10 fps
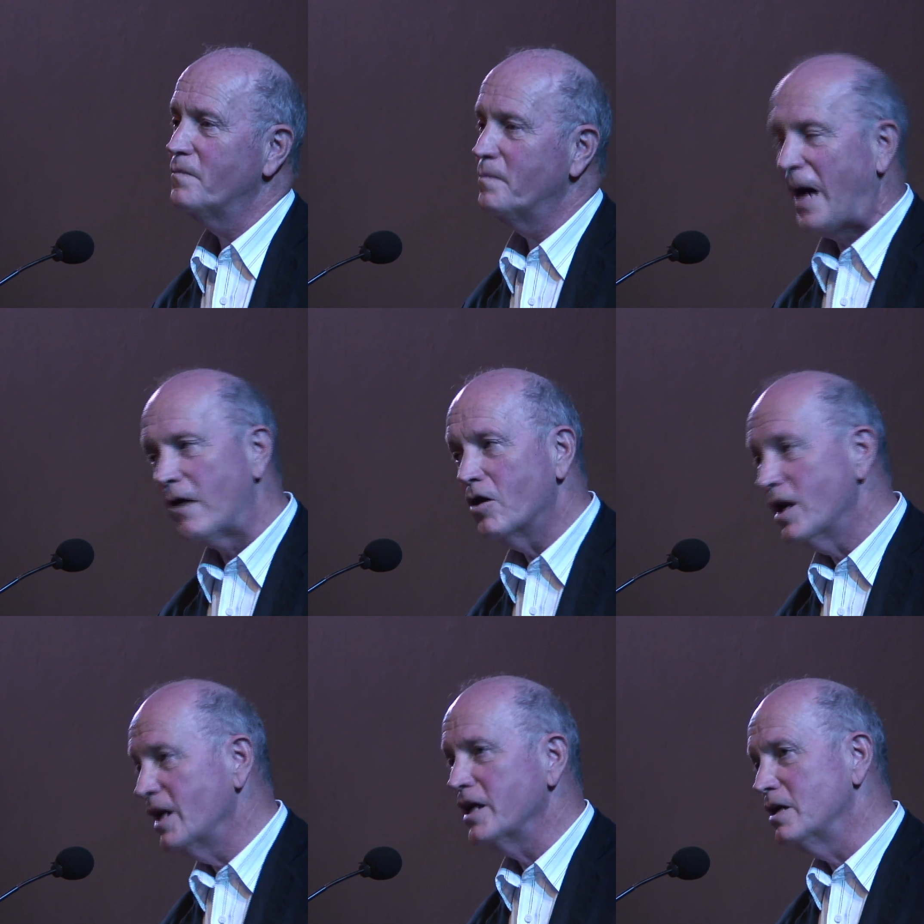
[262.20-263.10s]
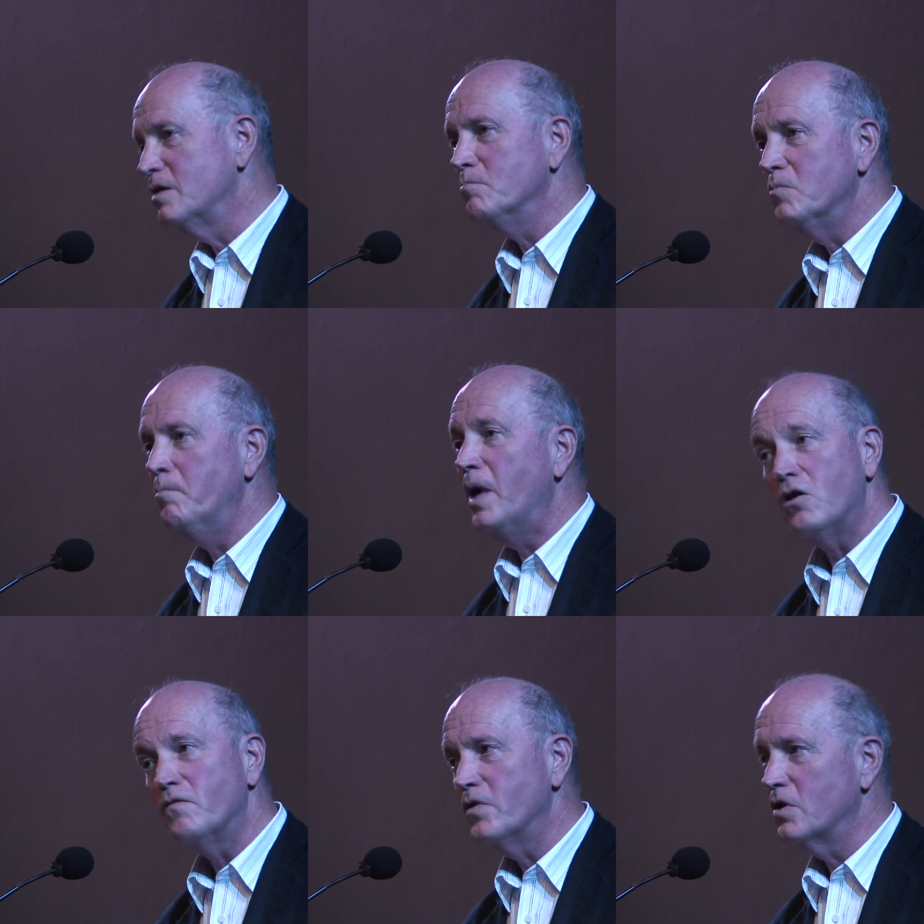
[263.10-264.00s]
paralleling
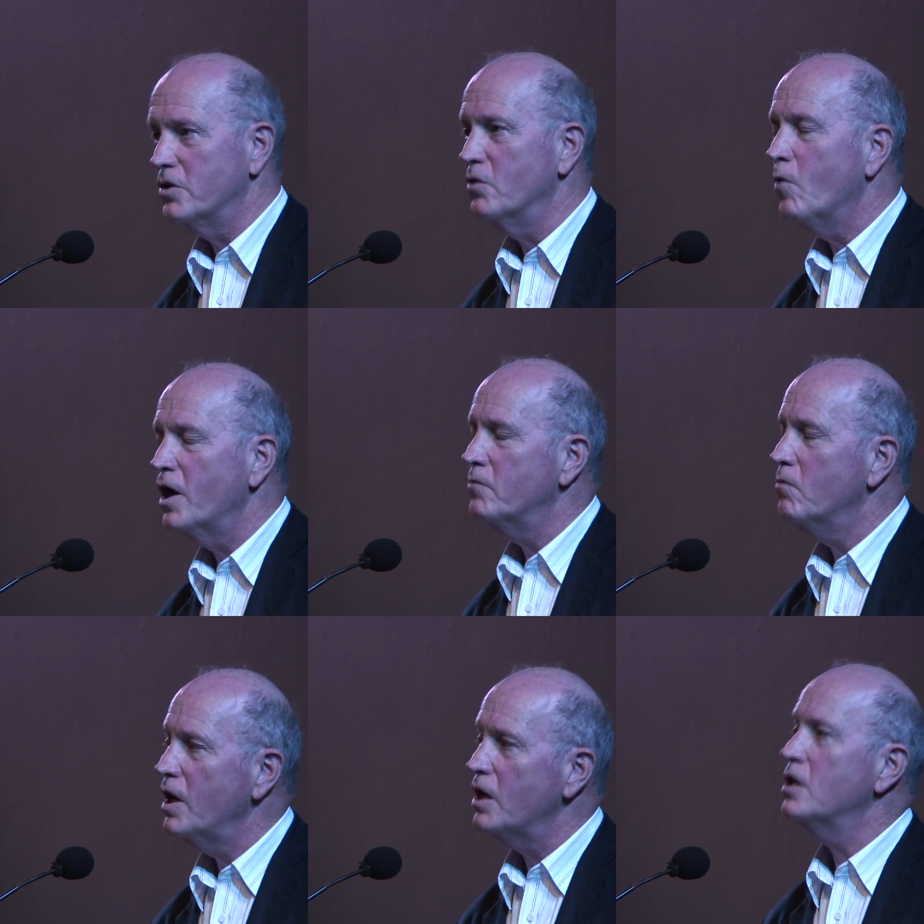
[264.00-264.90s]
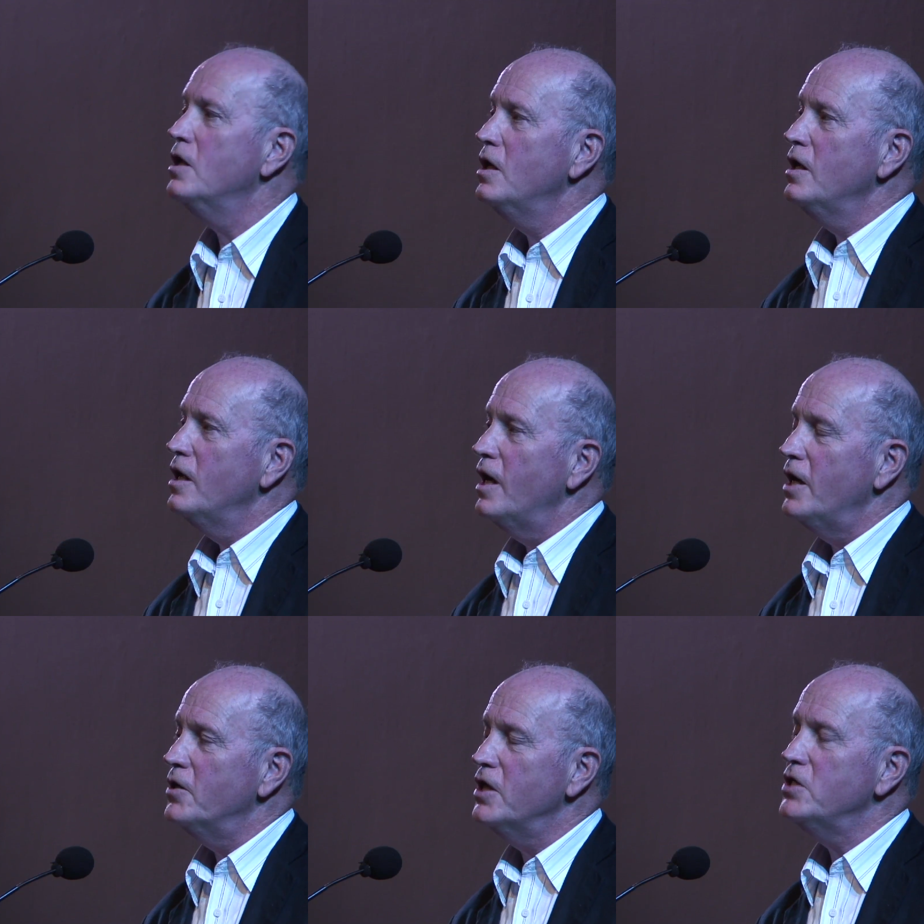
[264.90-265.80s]
Melville and the white whale.
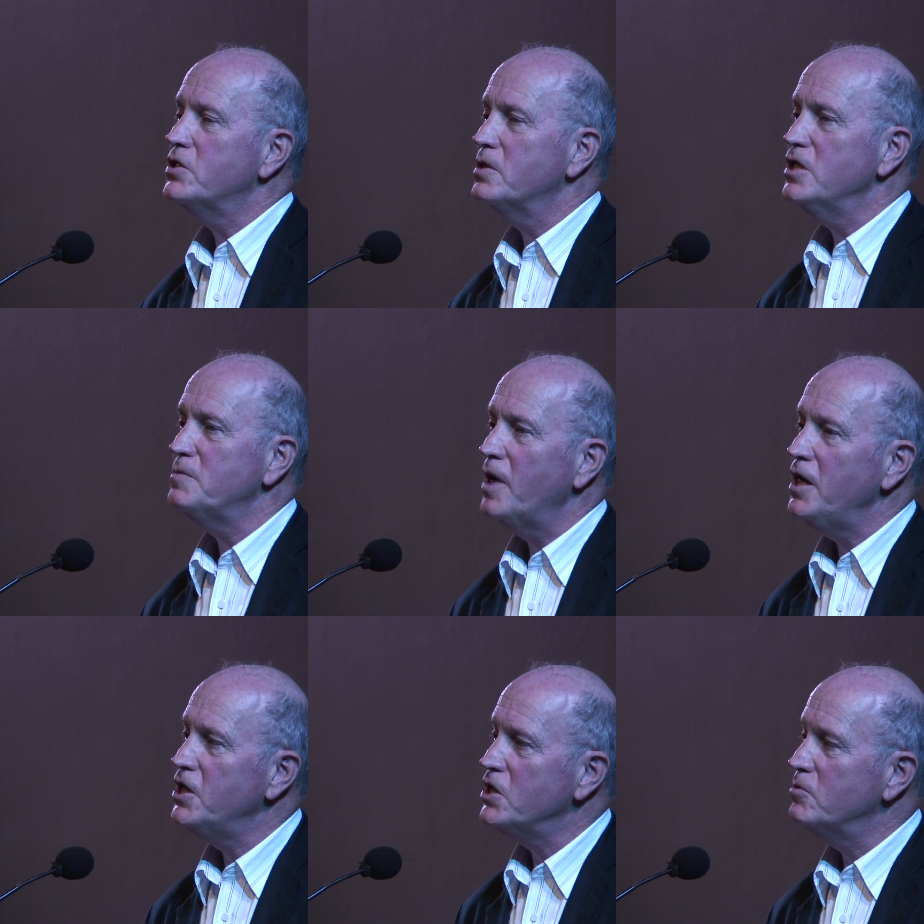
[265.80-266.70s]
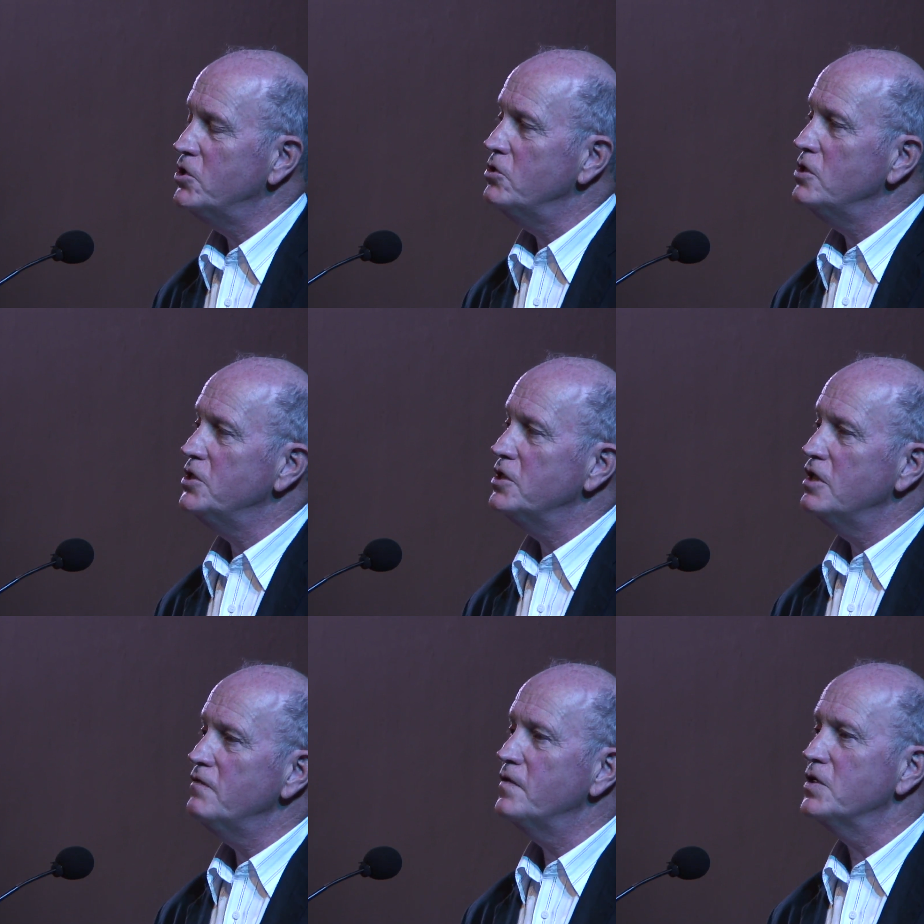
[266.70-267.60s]
And these paintings were duly
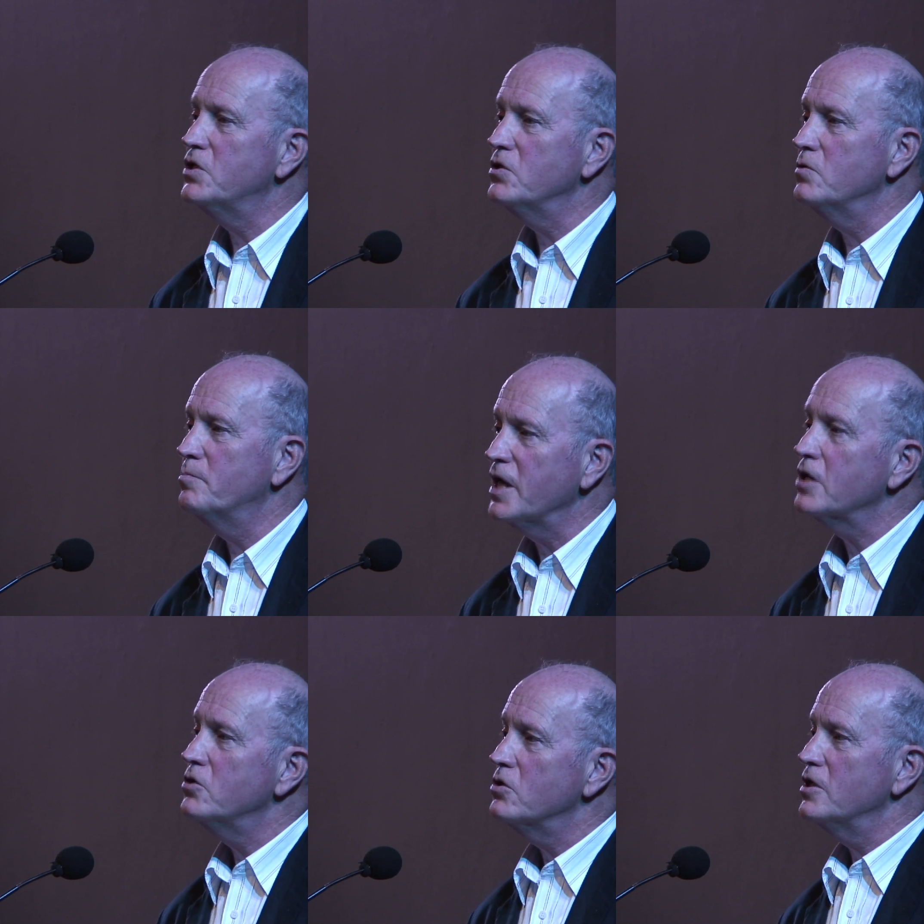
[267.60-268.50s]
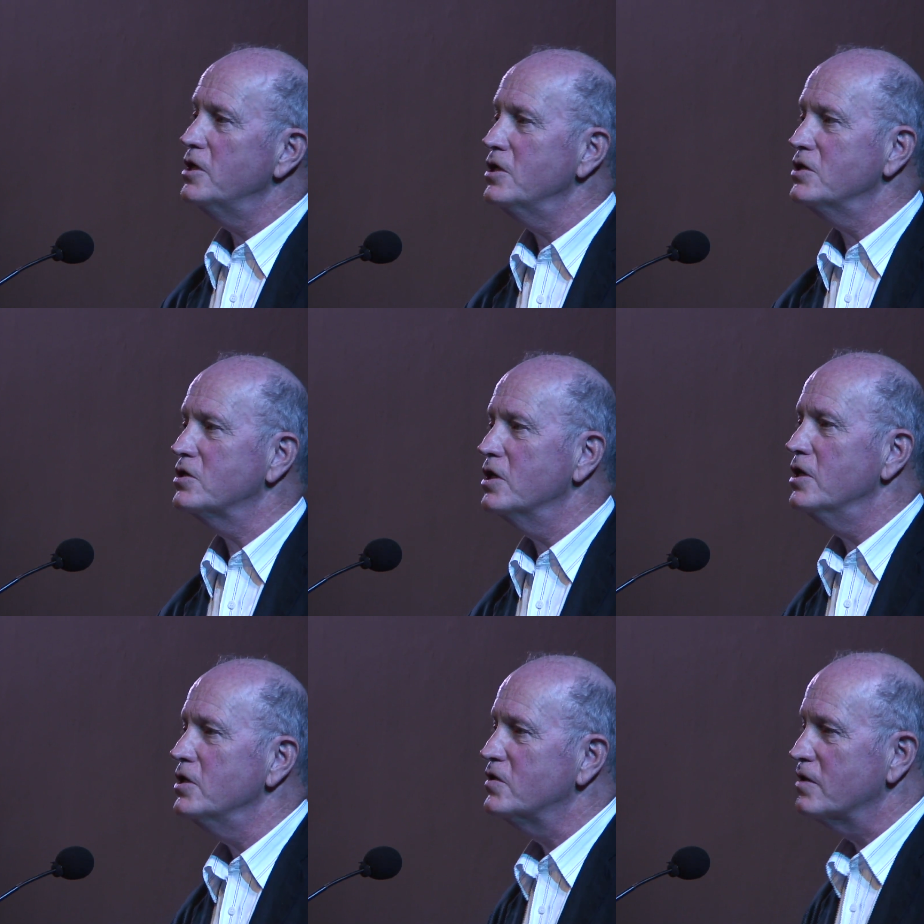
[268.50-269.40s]
delivered to Bicknell in
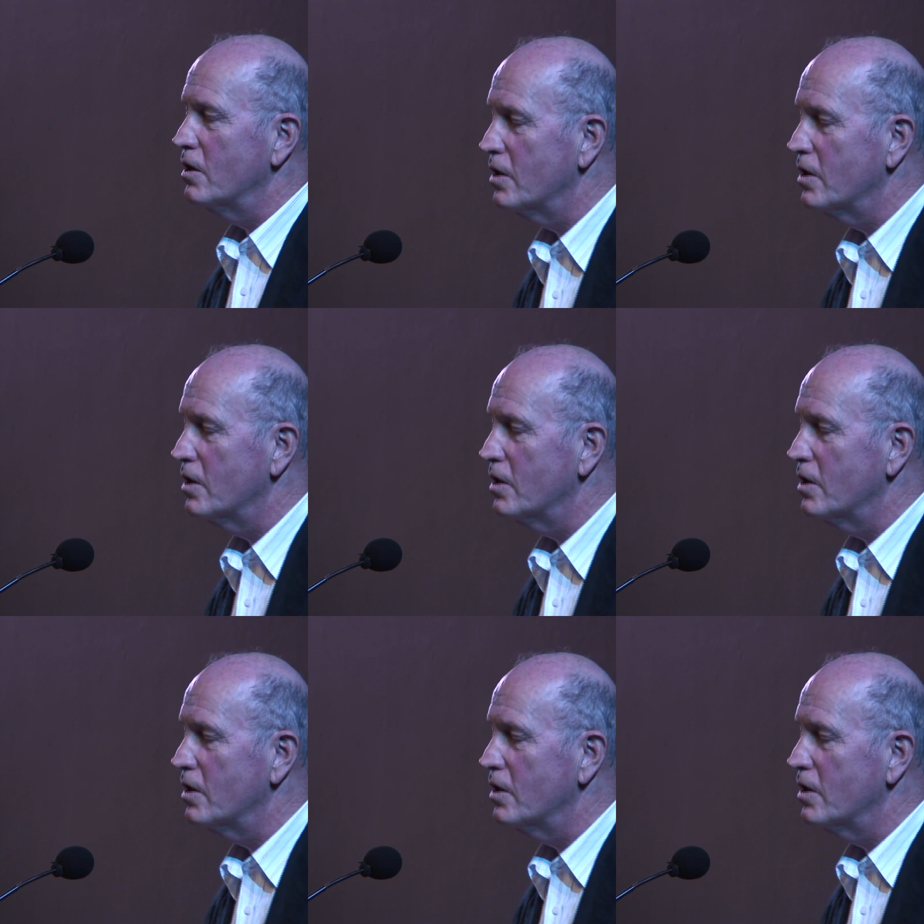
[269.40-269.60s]
his